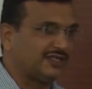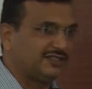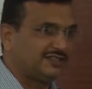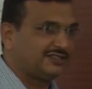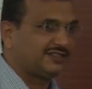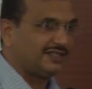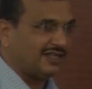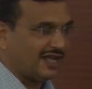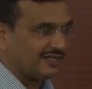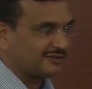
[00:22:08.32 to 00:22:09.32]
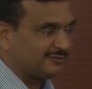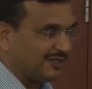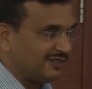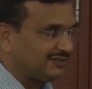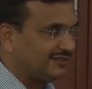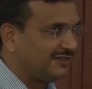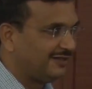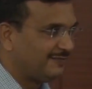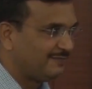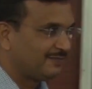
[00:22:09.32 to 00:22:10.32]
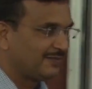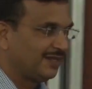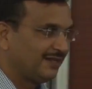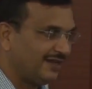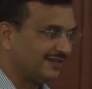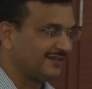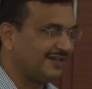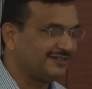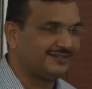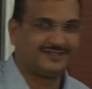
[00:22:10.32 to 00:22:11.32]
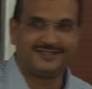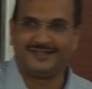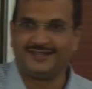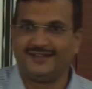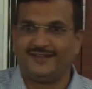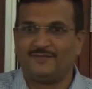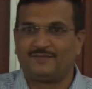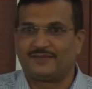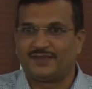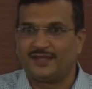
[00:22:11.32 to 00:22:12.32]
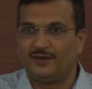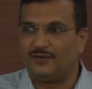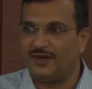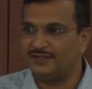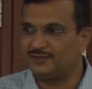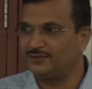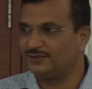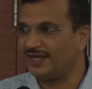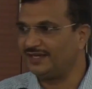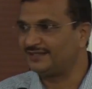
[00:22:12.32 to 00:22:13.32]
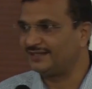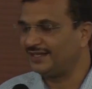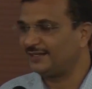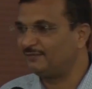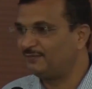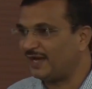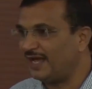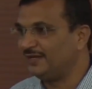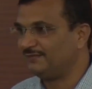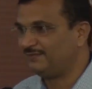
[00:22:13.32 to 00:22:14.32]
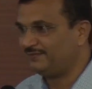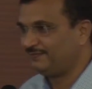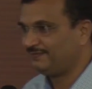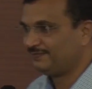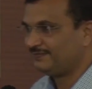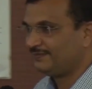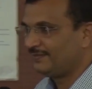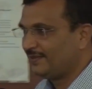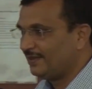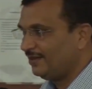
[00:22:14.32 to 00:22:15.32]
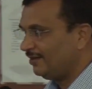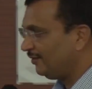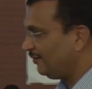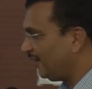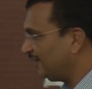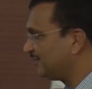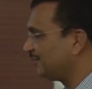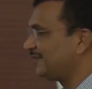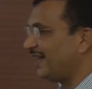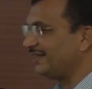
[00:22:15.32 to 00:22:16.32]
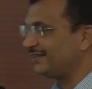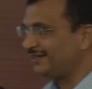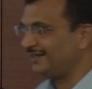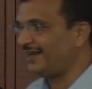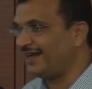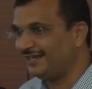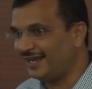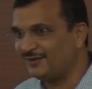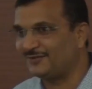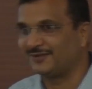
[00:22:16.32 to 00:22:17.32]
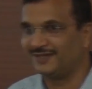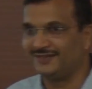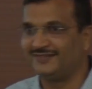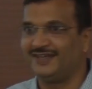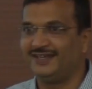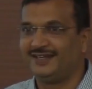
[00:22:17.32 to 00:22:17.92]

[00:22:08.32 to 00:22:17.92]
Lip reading: decision last month like that. Why should I take bribe? Why should I have to live a